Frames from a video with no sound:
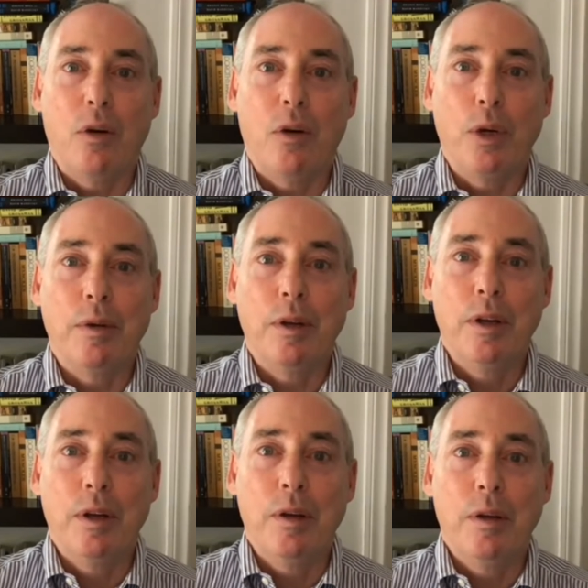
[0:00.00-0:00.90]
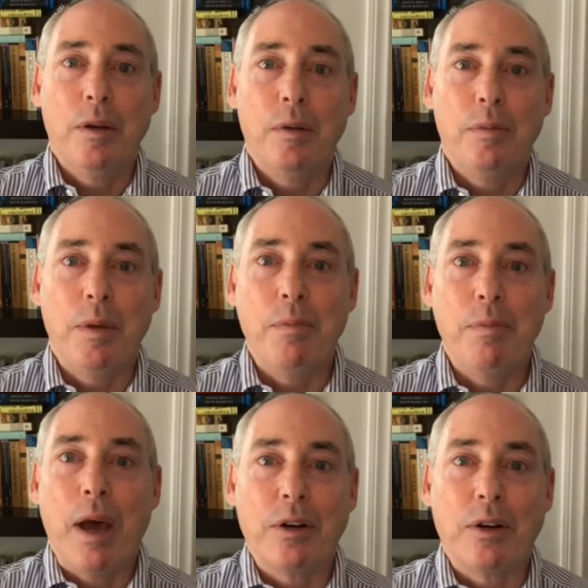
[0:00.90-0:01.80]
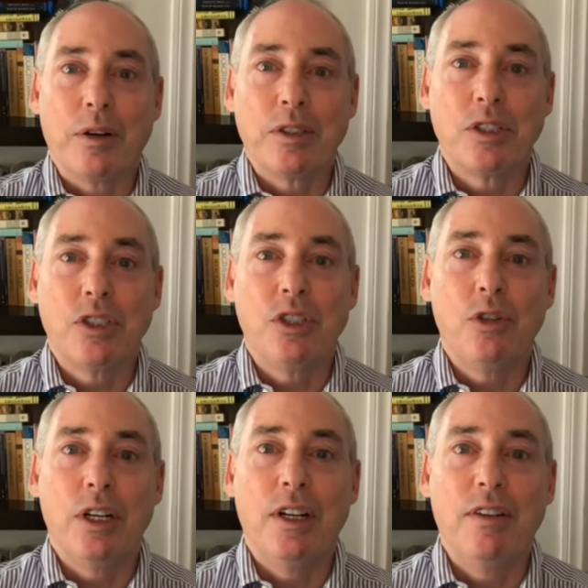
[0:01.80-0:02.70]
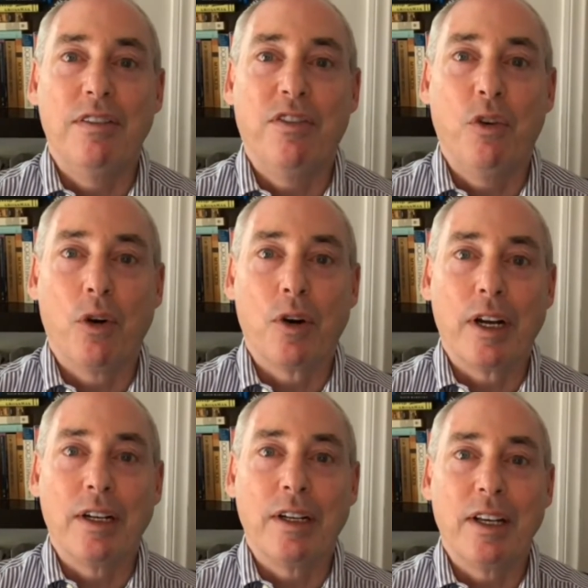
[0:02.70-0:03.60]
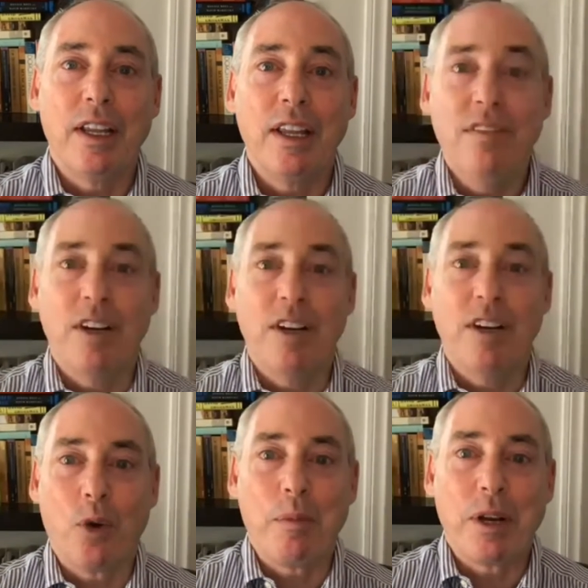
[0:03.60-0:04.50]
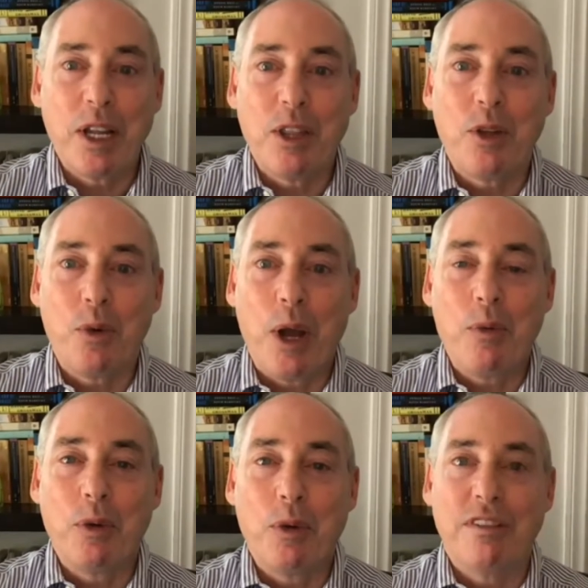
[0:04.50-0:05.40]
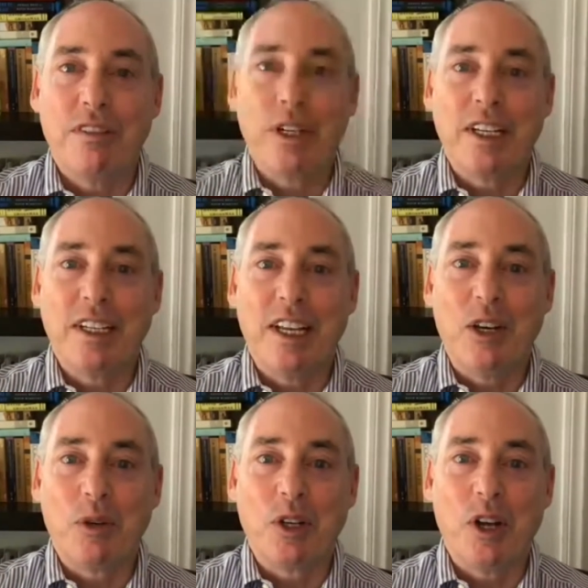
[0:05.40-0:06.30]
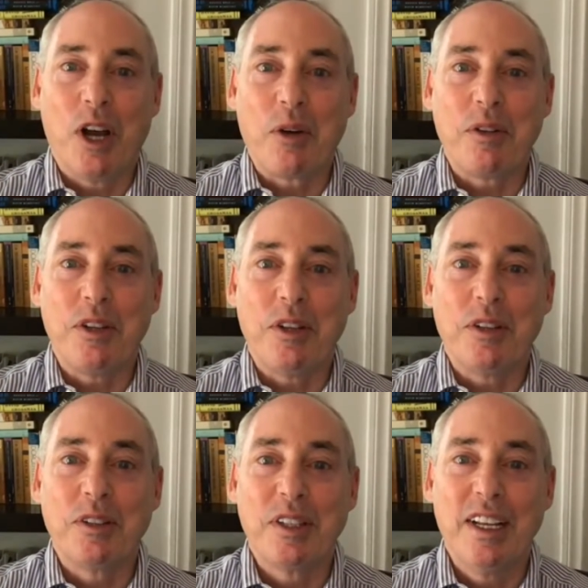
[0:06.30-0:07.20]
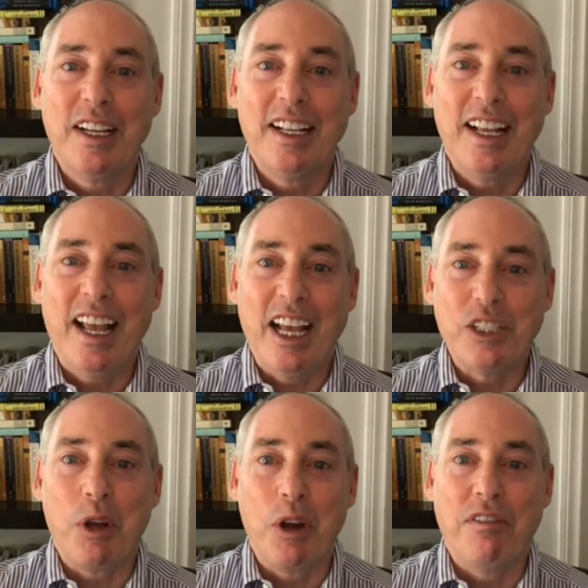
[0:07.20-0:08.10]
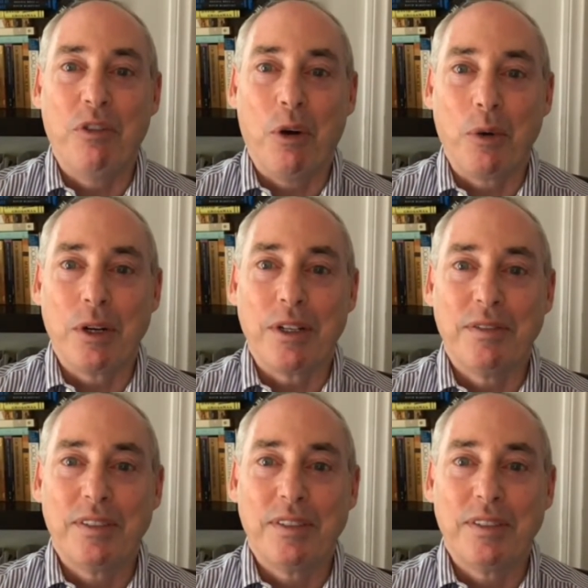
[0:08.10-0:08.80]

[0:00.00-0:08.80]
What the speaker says: would be better suited for an evening program. But either way, we'll look forward to continuing to talk with you as we go forward.